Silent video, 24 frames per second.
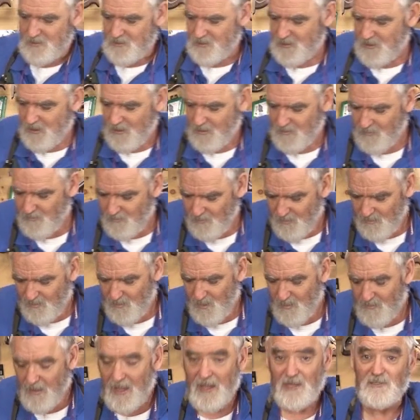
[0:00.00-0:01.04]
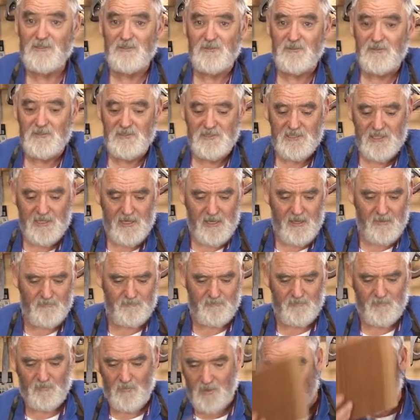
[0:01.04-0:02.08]
So with my bandsaw set
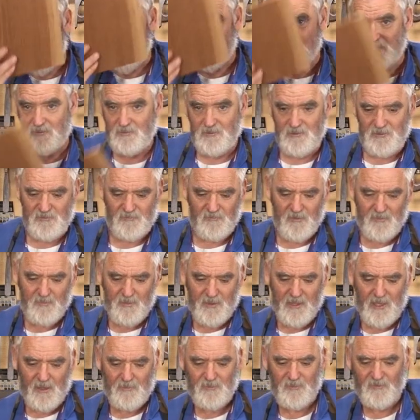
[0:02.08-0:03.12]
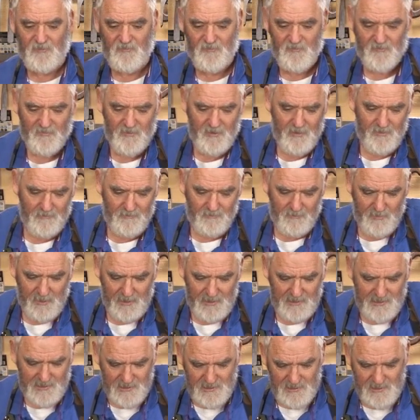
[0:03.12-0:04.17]
up, what I'll do is rip a couple of
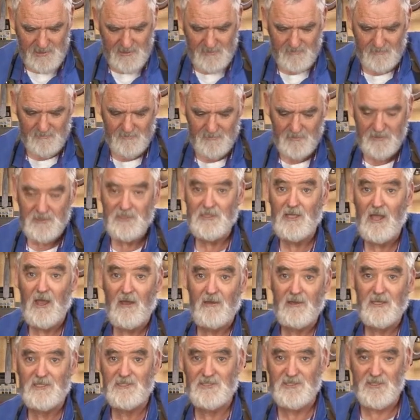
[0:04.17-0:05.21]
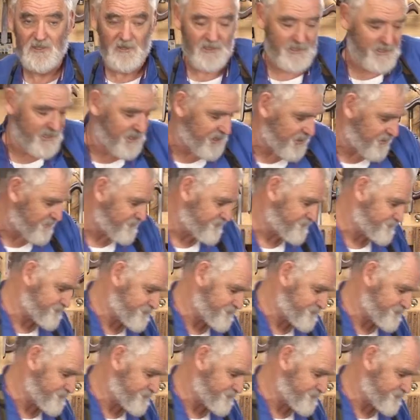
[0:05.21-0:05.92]
pieces to go inside here.